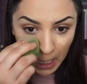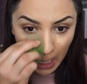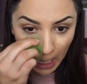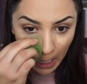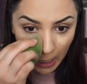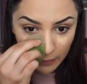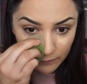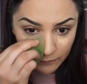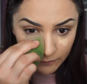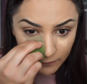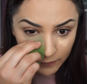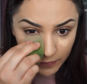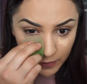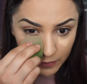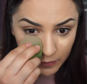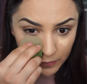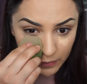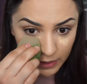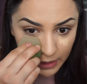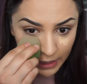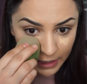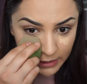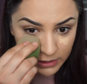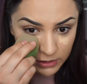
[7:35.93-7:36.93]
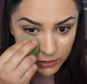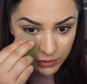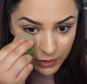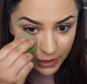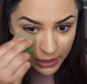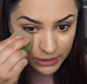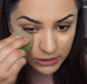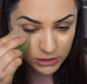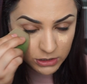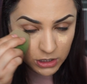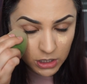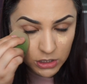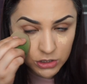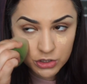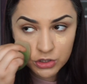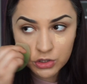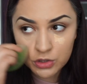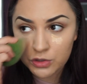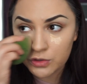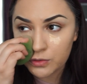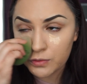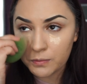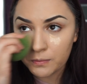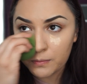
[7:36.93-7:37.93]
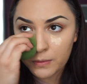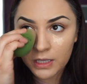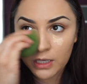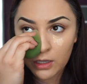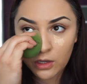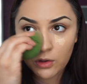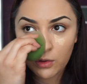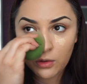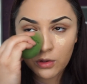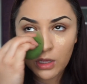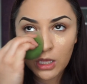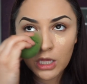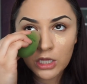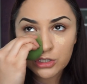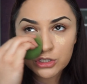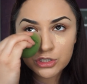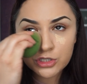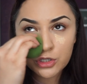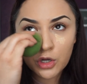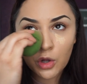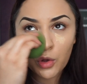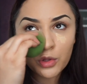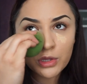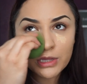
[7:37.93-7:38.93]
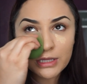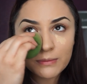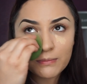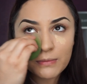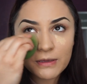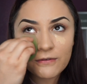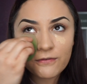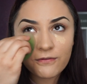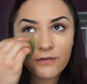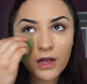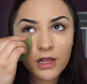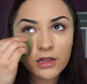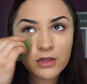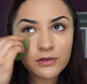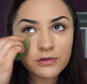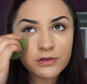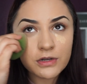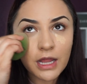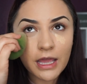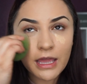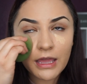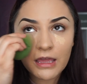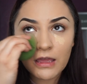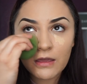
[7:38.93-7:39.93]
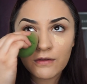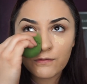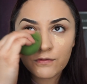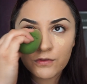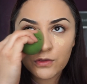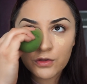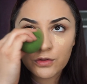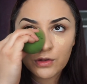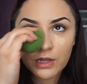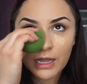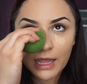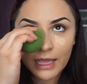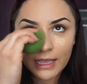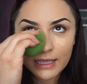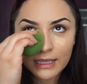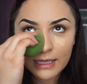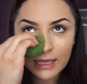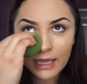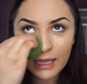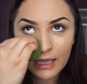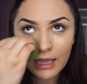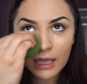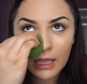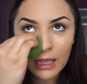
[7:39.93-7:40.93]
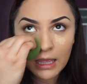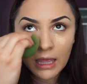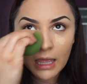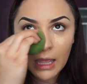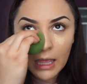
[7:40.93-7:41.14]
I feel like trends should only be followed if you like it